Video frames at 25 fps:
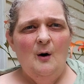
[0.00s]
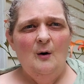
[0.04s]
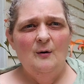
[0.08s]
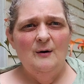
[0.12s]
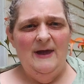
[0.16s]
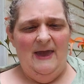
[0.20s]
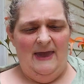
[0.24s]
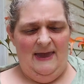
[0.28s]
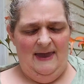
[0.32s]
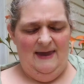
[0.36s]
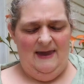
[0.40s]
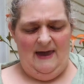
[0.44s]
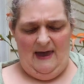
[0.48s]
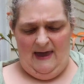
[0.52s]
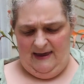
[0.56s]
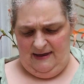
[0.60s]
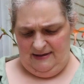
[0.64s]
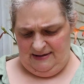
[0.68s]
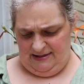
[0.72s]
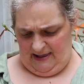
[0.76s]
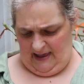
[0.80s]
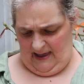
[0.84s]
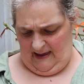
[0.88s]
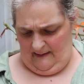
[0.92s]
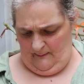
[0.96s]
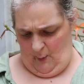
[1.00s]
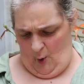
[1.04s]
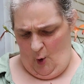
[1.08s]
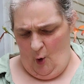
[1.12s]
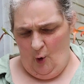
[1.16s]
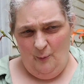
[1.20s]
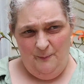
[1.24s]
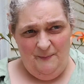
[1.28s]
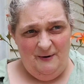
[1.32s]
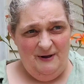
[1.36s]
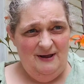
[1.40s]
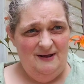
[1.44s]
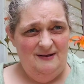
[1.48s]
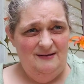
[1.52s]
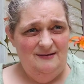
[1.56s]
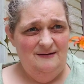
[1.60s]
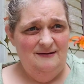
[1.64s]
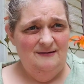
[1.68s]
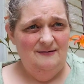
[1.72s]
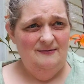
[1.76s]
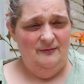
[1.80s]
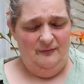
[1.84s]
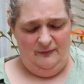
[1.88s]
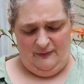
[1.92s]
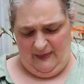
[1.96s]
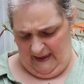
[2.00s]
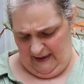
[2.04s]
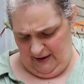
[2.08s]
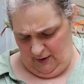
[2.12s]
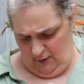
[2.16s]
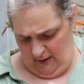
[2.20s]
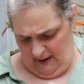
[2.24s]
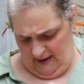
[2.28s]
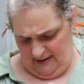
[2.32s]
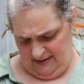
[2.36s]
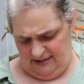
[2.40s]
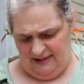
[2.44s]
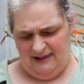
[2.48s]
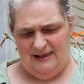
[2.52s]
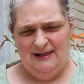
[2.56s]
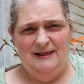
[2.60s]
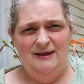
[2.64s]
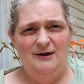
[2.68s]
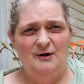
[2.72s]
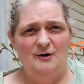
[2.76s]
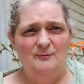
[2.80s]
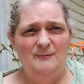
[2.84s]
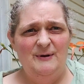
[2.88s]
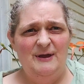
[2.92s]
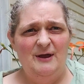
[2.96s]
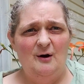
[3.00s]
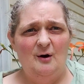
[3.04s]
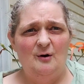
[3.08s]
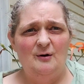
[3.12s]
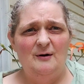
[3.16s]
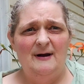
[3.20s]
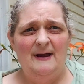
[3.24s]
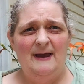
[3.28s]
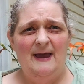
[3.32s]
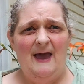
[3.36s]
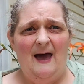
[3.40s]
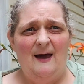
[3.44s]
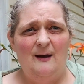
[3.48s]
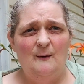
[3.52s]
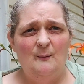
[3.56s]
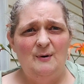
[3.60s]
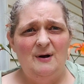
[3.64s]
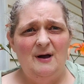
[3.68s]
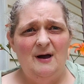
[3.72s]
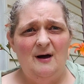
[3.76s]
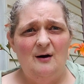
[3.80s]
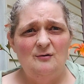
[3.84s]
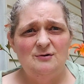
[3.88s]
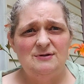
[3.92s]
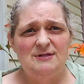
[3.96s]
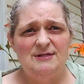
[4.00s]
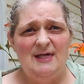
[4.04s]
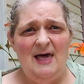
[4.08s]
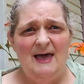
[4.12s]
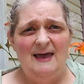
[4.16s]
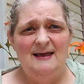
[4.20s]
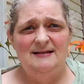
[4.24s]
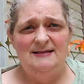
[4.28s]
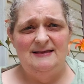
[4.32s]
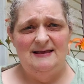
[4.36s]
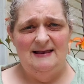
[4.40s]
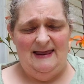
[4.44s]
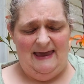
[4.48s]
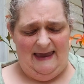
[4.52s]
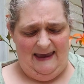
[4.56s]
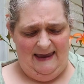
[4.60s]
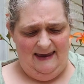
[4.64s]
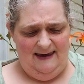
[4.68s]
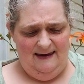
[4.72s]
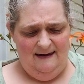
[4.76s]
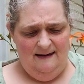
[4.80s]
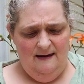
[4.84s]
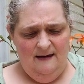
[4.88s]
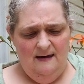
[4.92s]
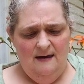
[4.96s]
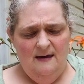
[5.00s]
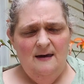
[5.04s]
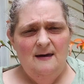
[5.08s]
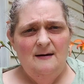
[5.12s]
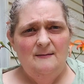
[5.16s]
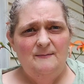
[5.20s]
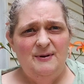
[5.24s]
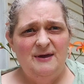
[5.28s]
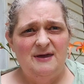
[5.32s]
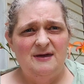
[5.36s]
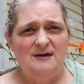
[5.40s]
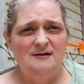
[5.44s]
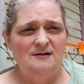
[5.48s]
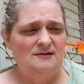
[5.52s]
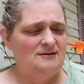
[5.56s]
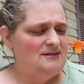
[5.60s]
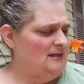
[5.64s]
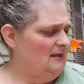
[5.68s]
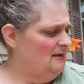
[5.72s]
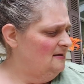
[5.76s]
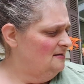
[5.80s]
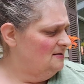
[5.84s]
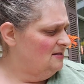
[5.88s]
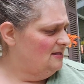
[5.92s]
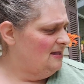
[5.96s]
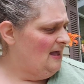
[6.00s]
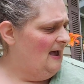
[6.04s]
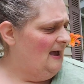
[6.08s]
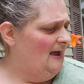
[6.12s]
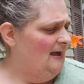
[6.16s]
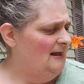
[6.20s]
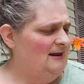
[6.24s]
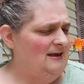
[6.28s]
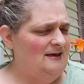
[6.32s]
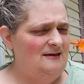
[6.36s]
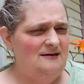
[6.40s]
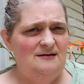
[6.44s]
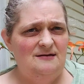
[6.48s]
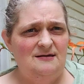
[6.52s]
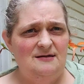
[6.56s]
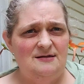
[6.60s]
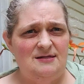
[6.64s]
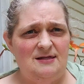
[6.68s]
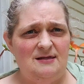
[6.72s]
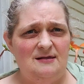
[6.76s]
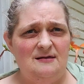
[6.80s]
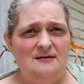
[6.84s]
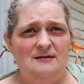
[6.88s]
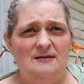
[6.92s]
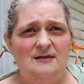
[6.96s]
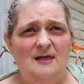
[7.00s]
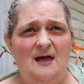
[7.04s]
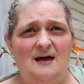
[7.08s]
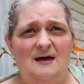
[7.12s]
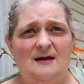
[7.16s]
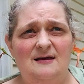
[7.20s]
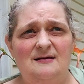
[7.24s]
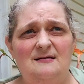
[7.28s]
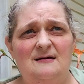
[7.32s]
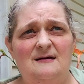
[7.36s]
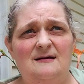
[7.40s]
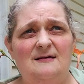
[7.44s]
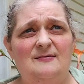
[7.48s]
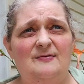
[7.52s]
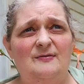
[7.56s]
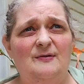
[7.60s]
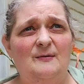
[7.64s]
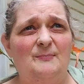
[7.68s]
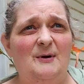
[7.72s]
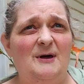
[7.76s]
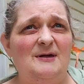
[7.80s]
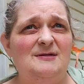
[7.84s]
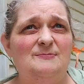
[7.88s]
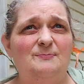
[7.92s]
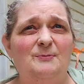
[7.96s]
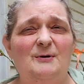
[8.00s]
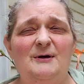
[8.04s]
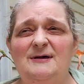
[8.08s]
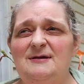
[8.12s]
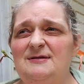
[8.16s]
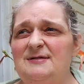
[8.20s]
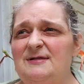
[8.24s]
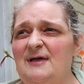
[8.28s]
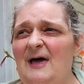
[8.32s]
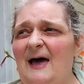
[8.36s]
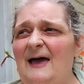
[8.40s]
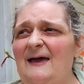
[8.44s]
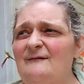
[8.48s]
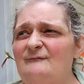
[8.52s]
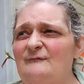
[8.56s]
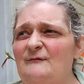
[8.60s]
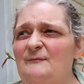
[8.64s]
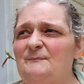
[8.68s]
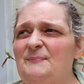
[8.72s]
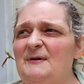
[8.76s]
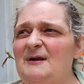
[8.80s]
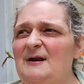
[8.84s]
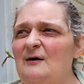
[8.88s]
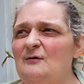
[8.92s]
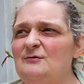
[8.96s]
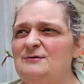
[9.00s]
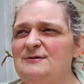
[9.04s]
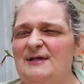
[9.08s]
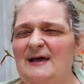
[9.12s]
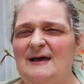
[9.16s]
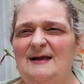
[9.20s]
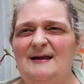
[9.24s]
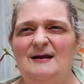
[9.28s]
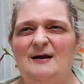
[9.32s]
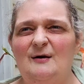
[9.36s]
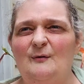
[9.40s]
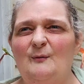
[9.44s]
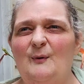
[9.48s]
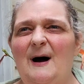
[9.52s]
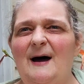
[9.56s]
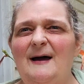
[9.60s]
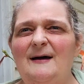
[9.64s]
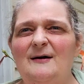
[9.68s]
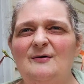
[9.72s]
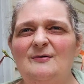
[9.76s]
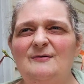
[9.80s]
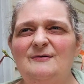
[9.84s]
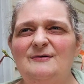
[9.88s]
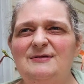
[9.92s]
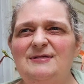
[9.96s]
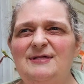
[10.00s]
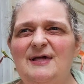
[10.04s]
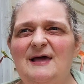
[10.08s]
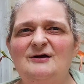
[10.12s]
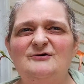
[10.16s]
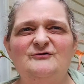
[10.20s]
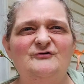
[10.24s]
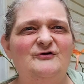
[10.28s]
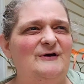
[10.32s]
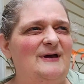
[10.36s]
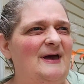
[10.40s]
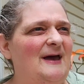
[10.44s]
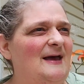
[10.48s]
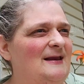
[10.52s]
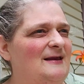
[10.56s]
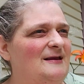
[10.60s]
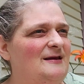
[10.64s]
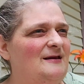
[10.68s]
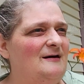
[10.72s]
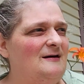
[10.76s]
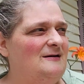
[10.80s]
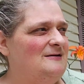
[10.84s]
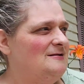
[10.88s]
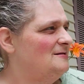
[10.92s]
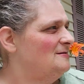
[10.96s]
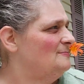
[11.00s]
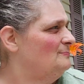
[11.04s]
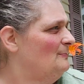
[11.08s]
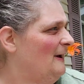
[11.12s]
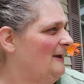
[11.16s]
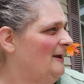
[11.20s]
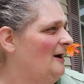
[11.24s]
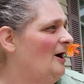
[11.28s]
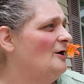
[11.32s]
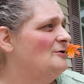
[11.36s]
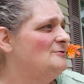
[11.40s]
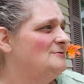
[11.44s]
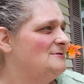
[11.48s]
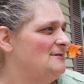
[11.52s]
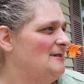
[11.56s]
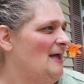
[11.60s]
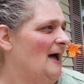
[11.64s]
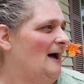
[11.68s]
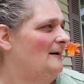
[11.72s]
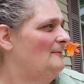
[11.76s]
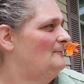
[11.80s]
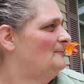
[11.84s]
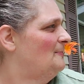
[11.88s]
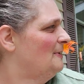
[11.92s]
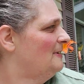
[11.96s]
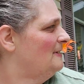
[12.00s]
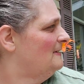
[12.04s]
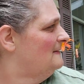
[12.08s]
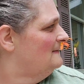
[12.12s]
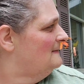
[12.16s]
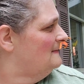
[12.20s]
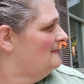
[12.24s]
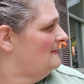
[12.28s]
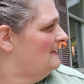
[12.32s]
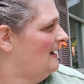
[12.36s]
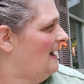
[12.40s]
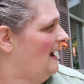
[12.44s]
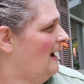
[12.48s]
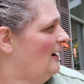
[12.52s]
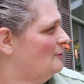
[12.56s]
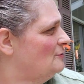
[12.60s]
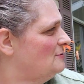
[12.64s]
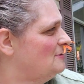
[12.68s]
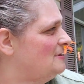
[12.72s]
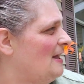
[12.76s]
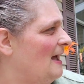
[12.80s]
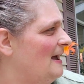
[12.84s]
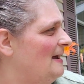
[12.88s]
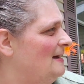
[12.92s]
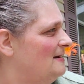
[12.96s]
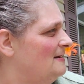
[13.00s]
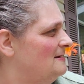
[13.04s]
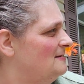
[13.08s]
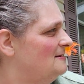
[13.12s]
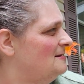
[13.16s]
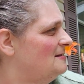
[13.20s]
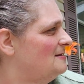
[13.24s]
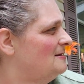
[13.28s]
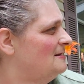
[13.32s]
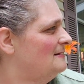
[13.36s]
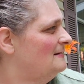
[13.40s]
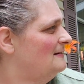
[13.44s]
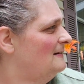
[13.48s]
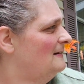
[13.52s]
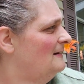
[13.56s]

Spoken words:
Okay, guys, I'm hoping that you guys can hear me all right. I went outside today because inside is not the best place to. I haven't been outside in a while. It's actually kind of nice. My yard's not, but outside is.